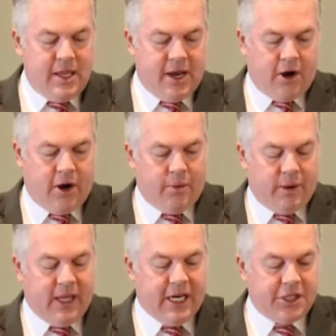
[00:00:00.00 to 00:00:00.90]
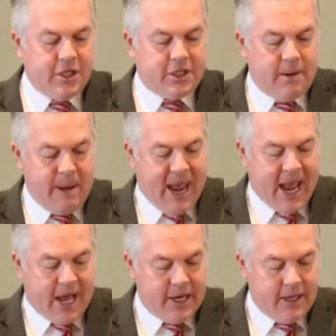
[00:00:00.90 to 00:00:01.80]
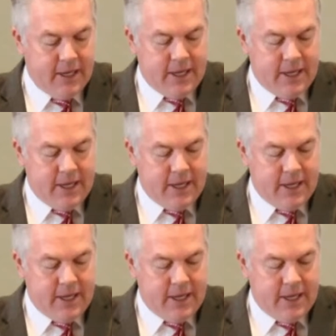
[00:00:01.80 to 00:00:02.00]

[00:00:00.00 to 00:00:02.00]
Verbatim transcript: that are in relation to man.